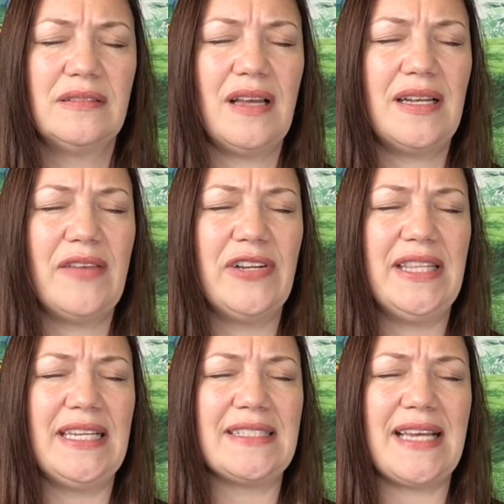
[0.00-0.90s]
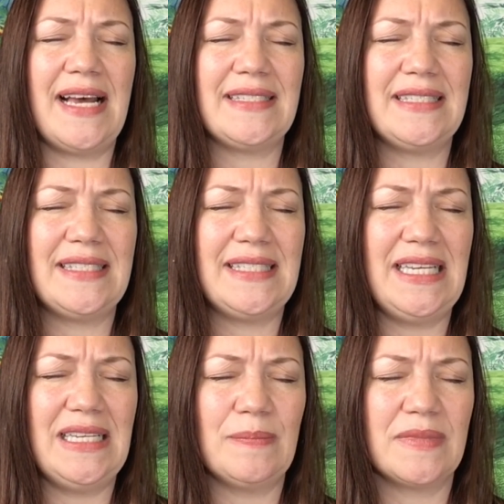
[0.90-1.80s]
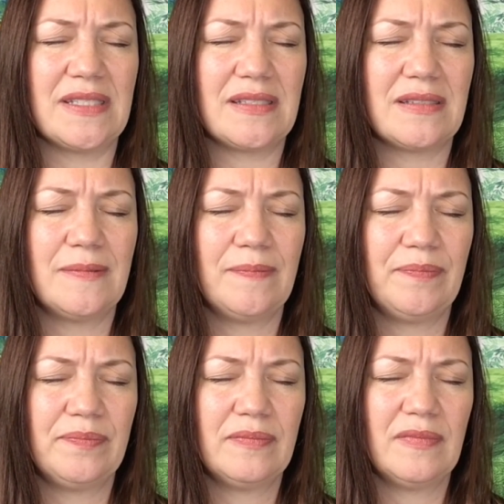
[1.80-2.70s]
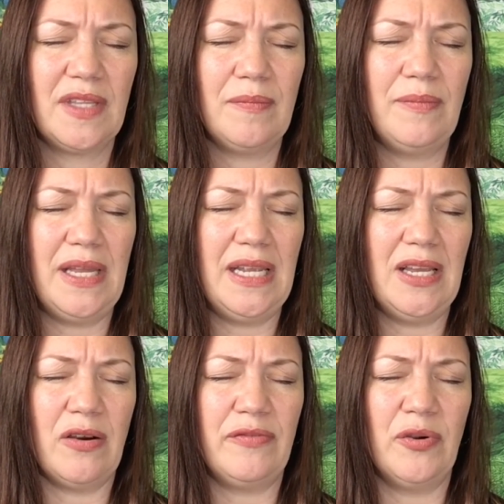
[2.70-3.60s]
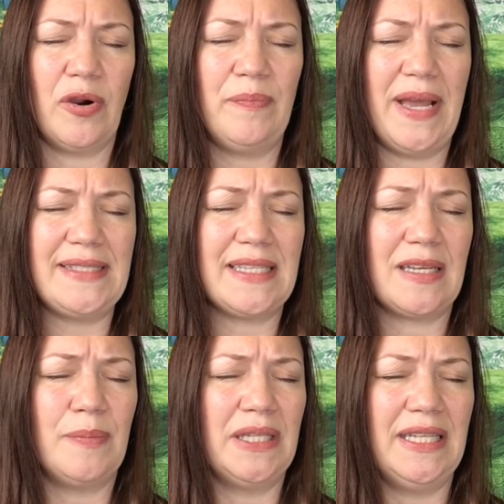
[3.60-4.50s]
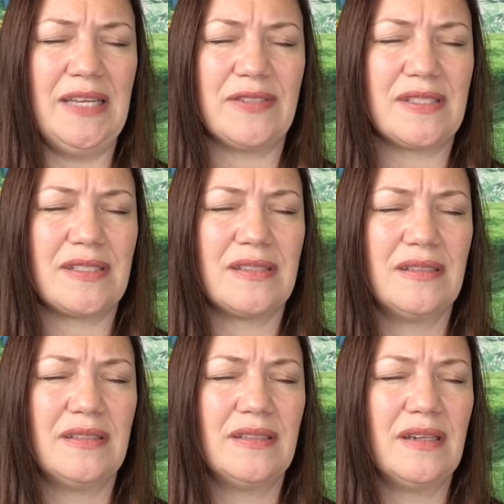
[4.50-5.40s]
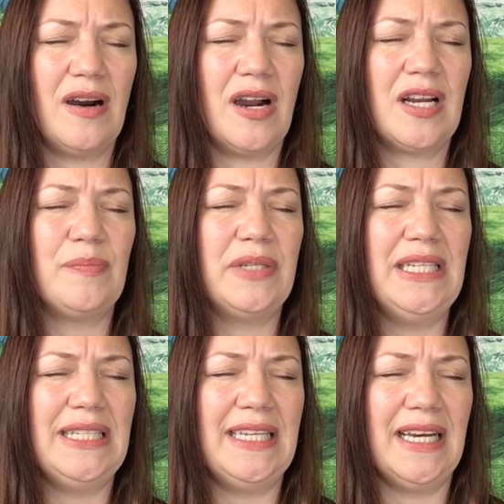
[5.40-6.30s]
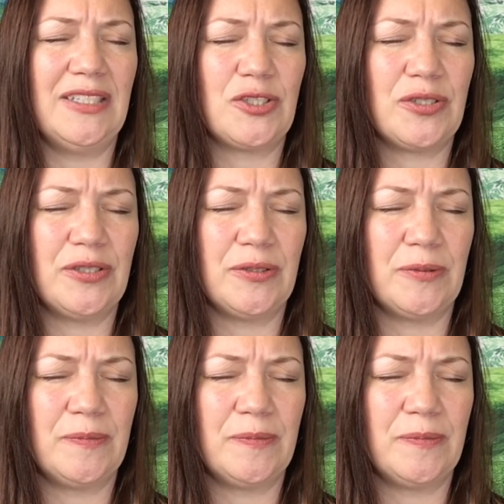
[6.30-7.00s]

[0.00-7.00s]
Not everything is as it seems. Many of your basic beliefs are completely untrue.